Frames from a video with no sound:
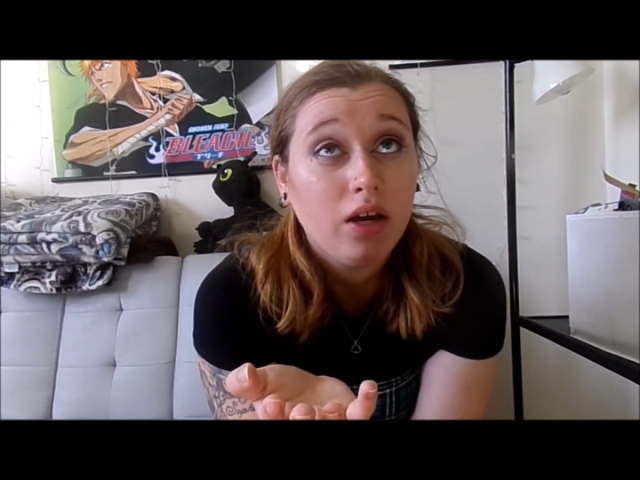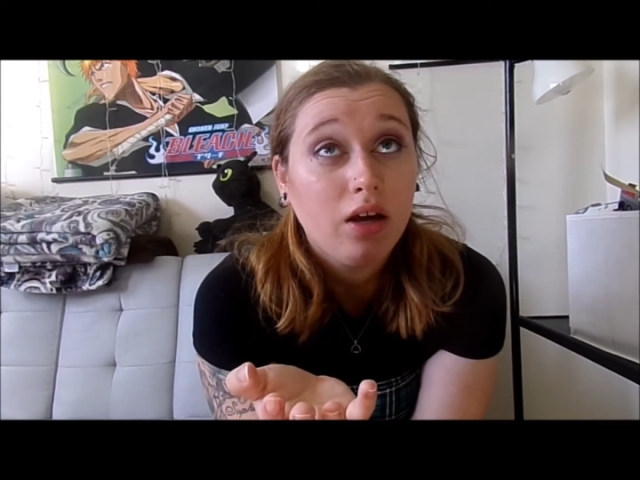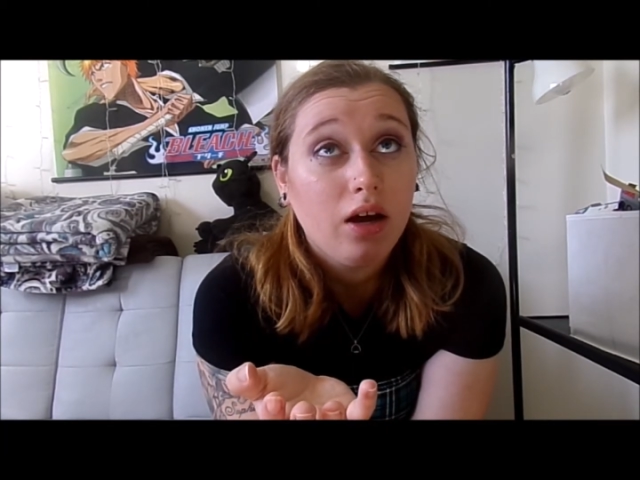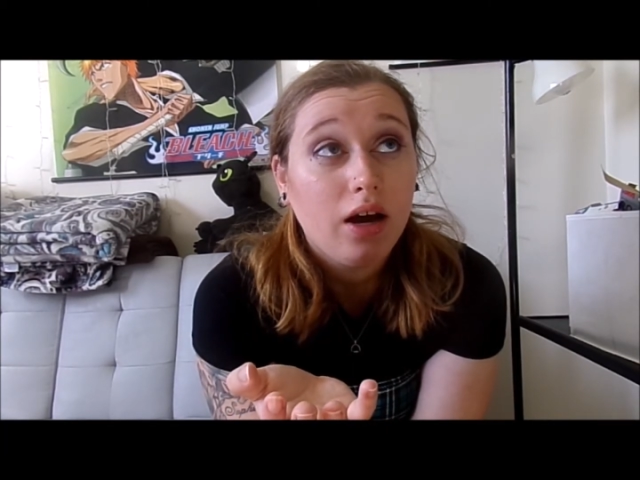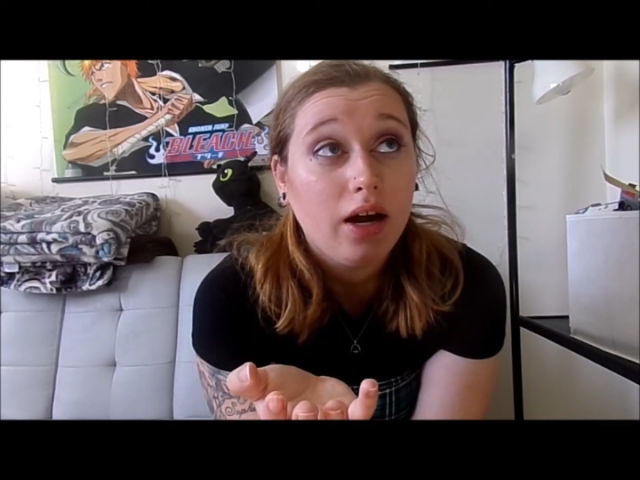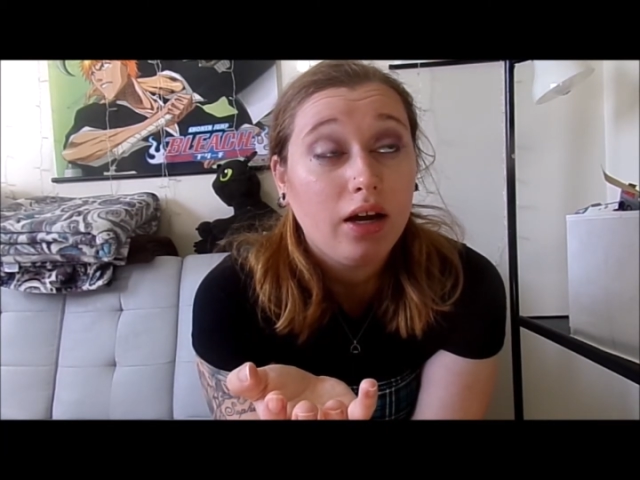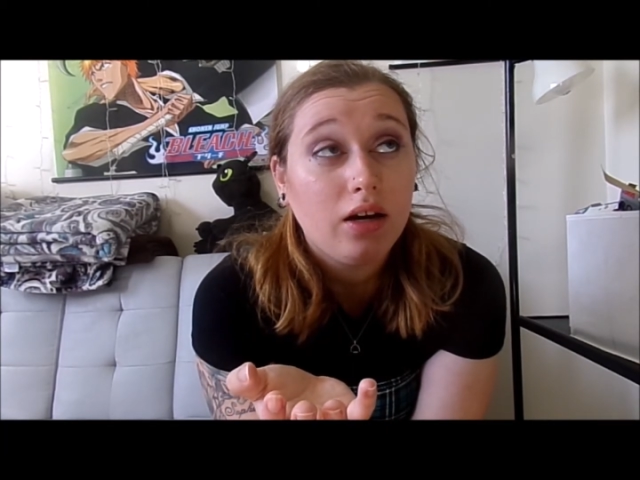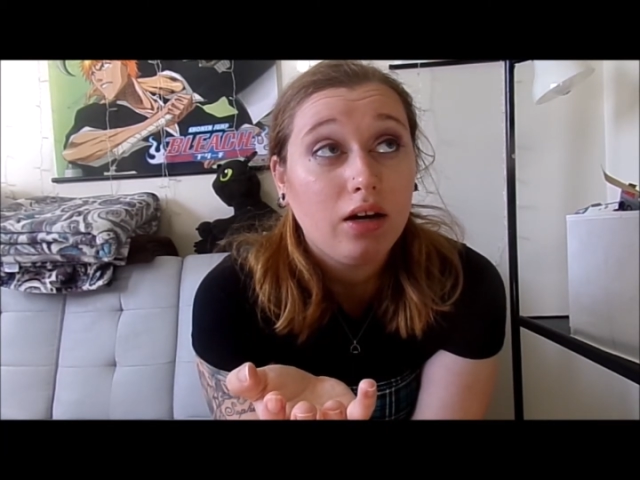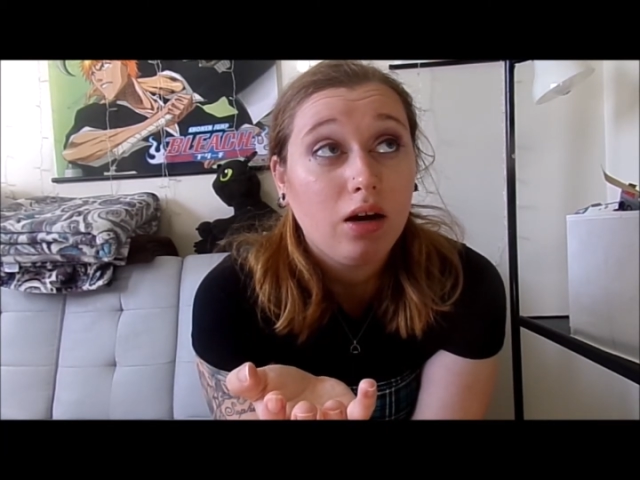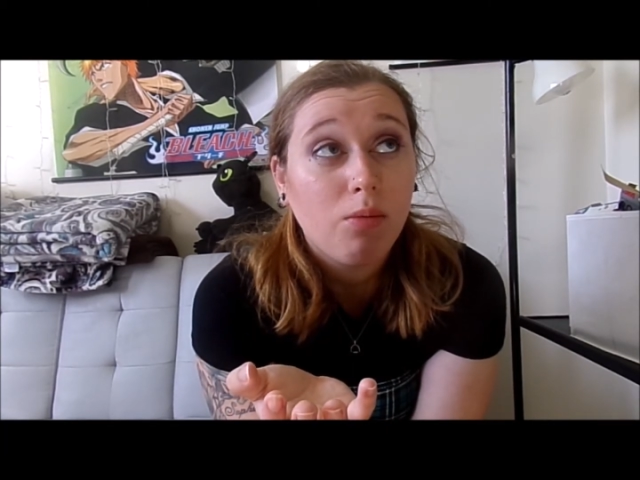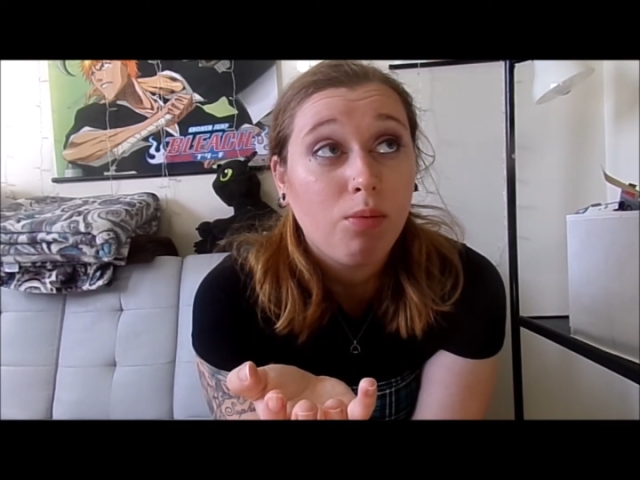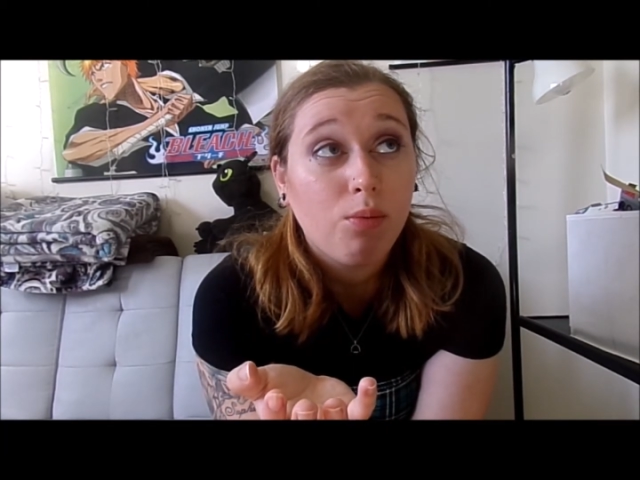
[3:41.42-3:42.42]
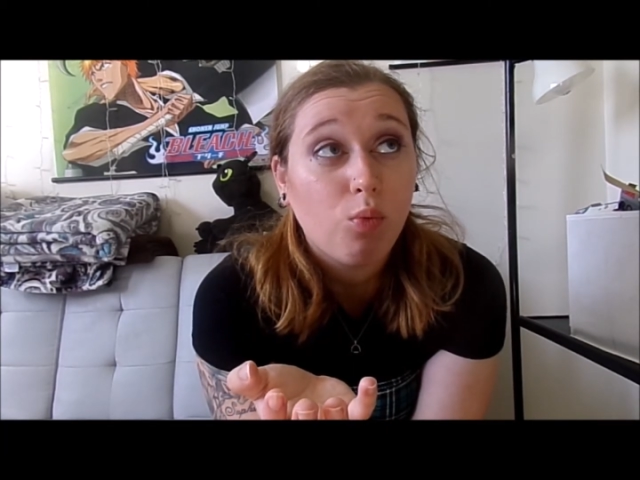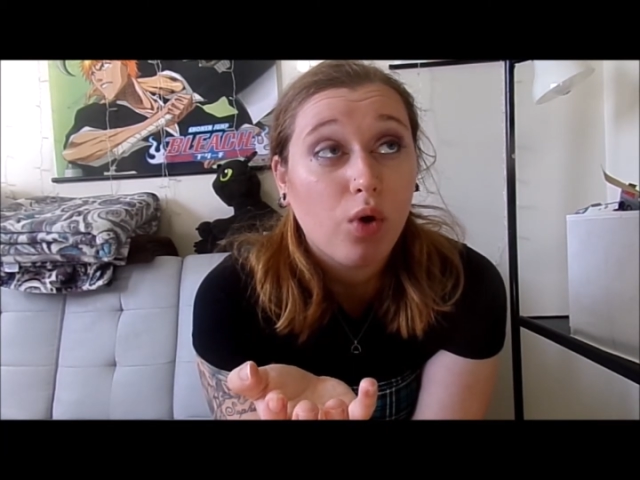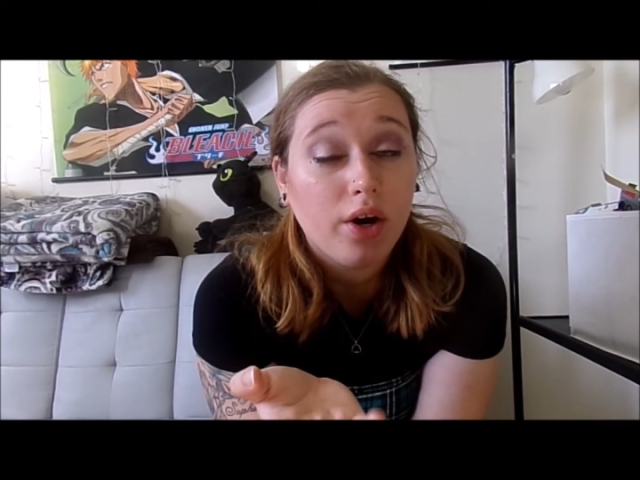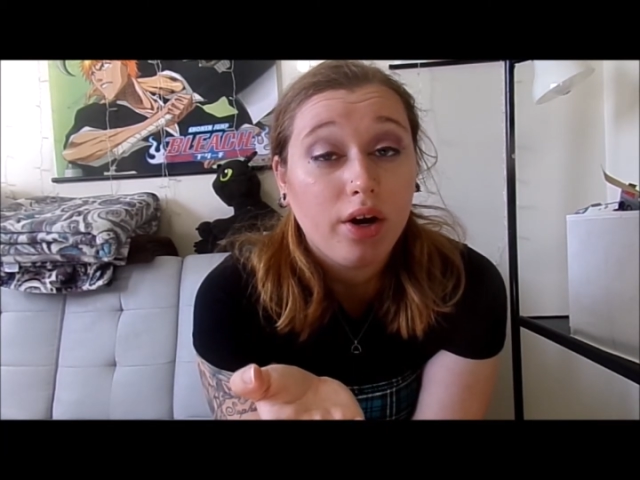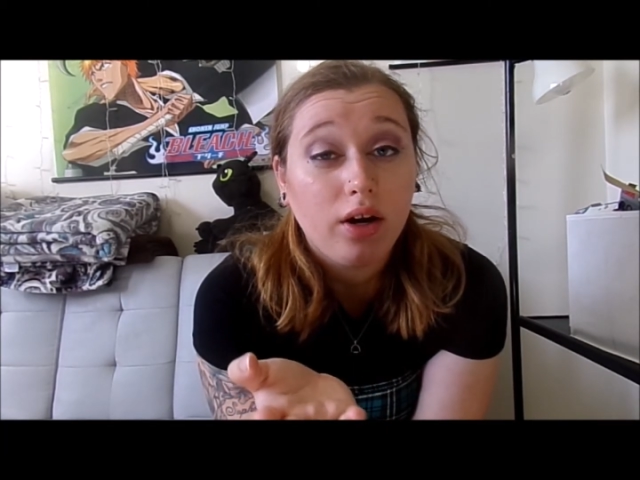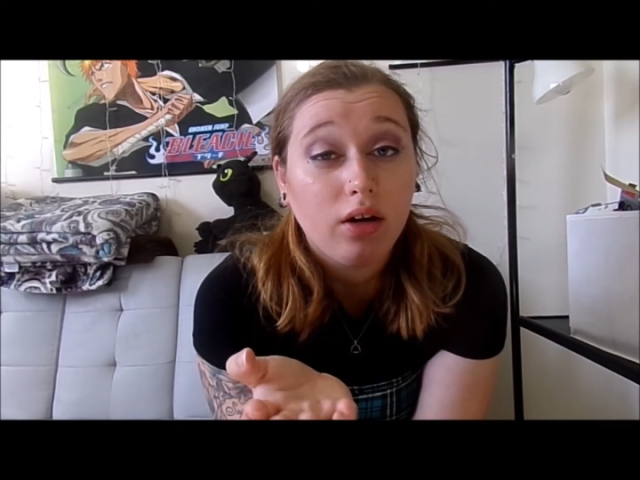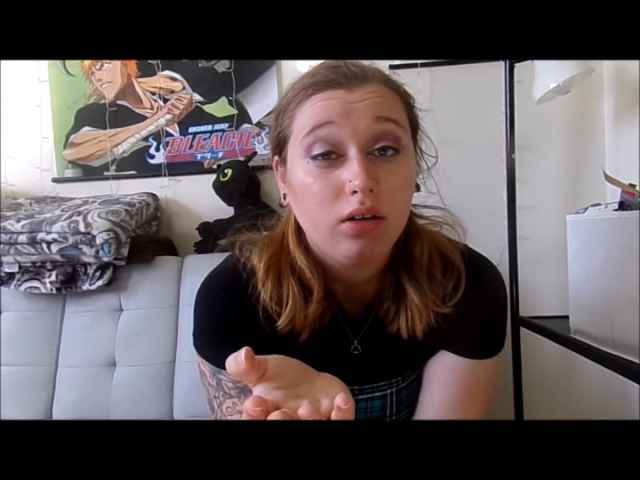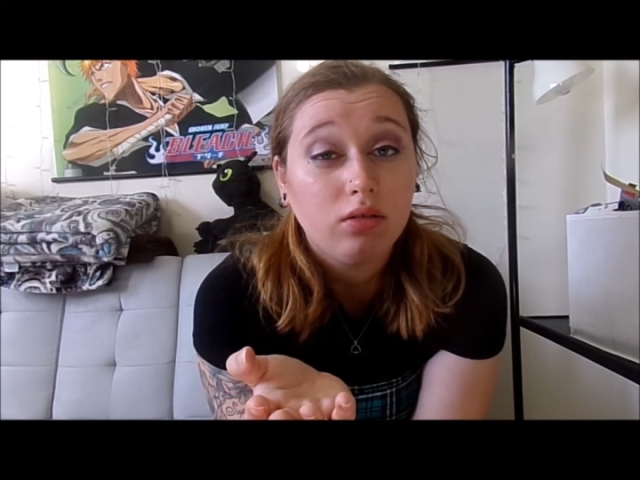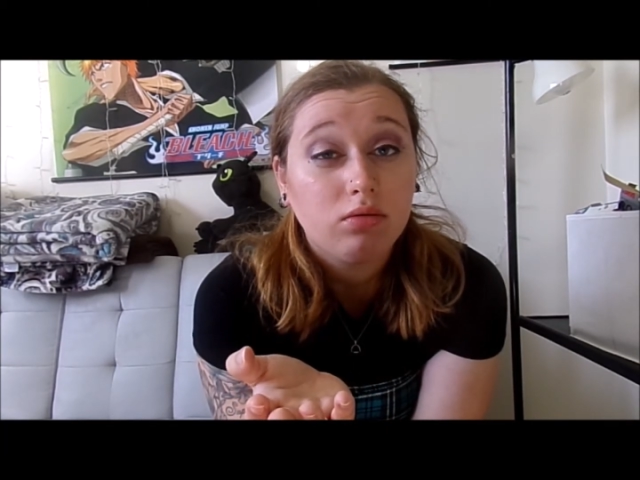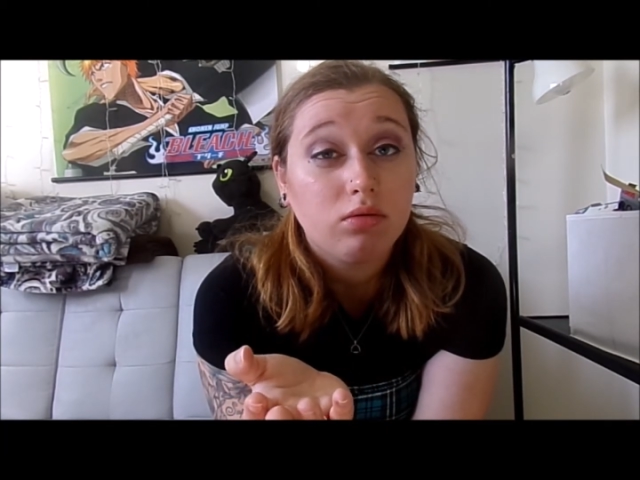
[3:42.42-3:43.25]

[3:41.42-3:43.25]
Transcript: ended up wearing,